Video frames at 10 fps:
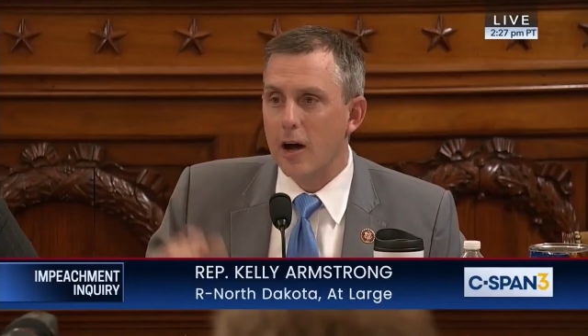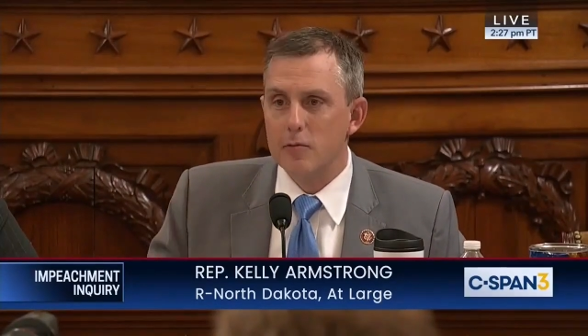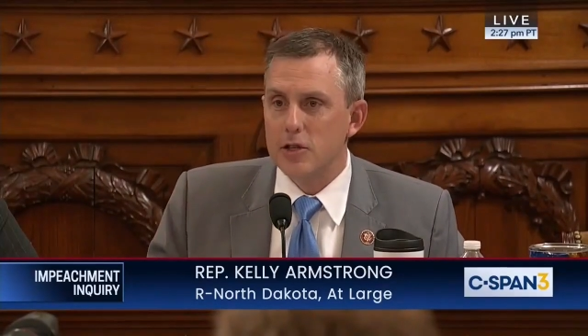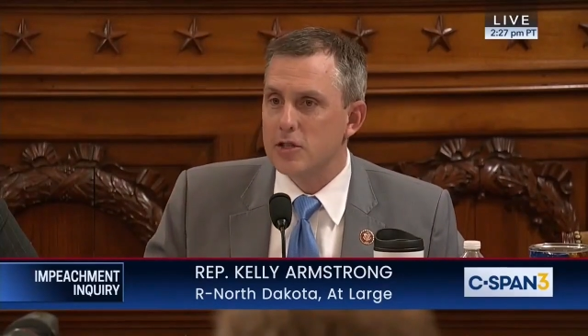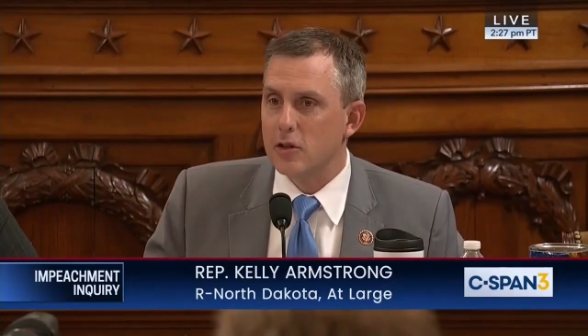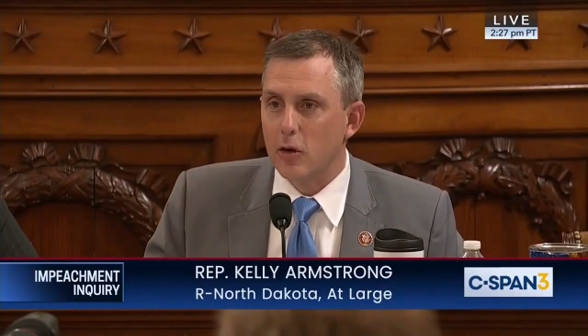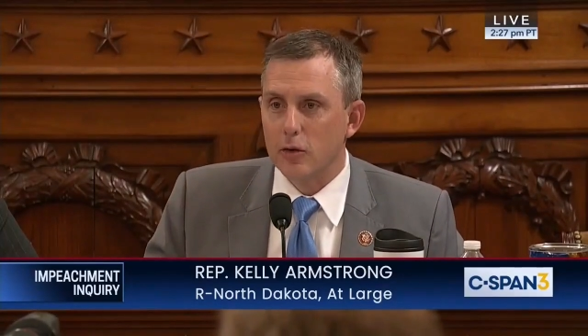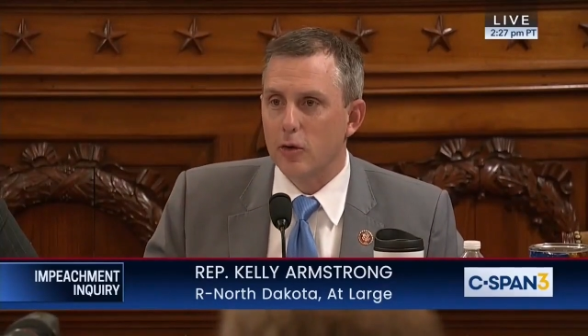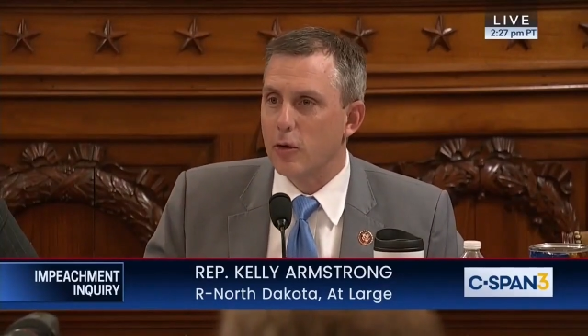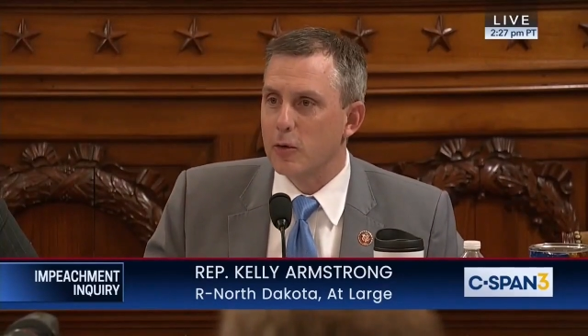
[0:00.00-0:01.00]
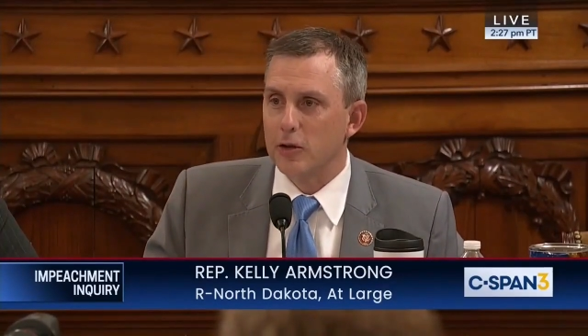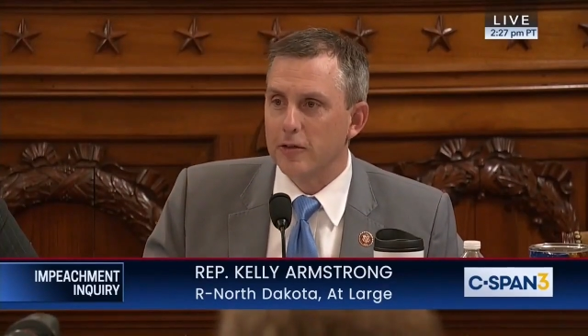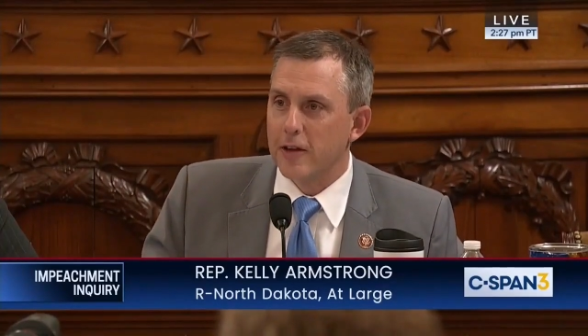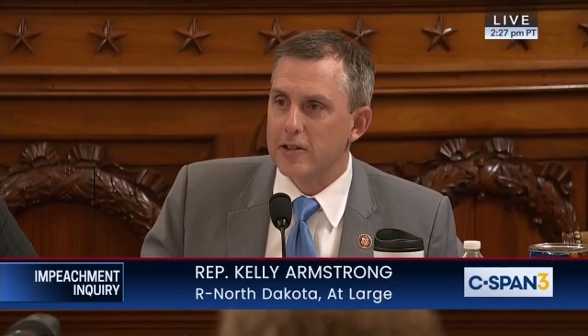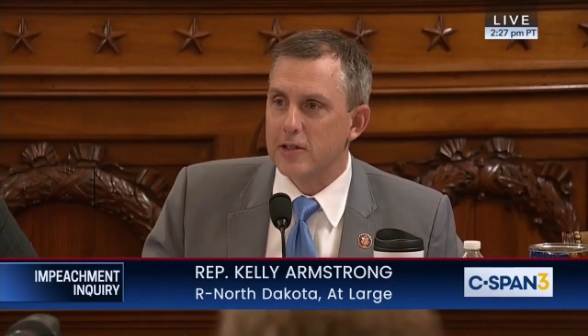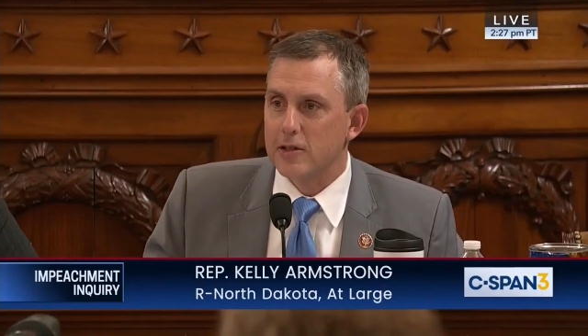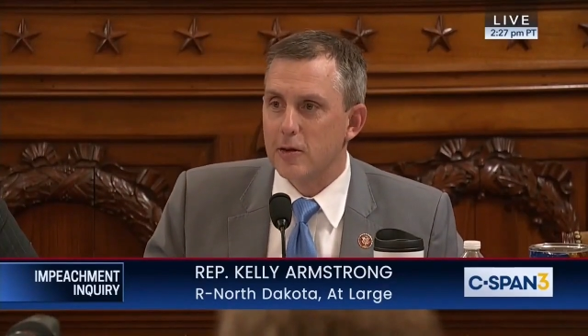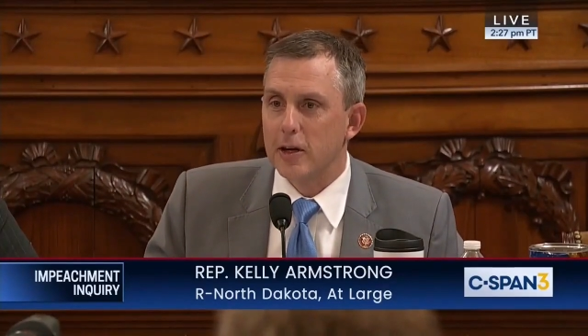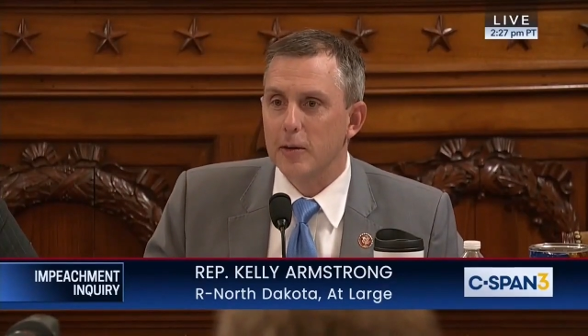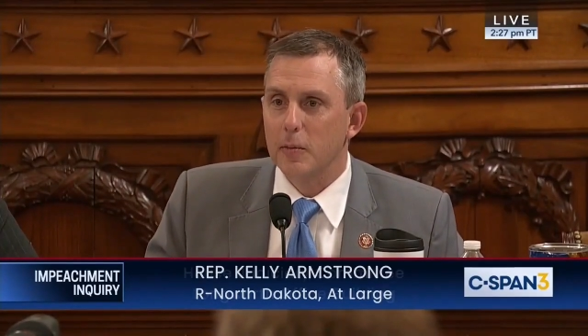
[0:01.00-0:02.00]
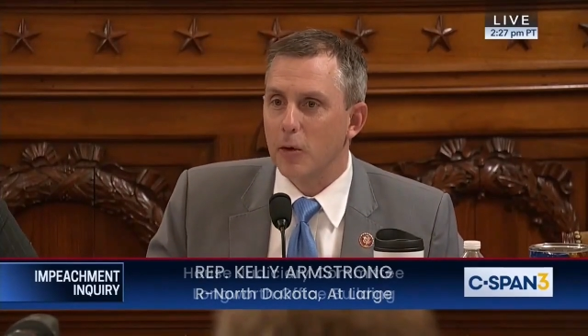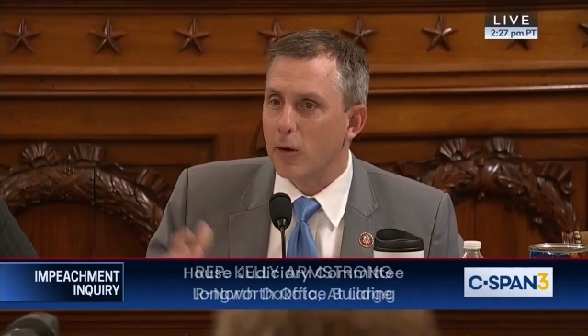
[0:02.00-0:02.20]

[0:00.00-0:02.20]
I'm just an old criminal defense attorney. But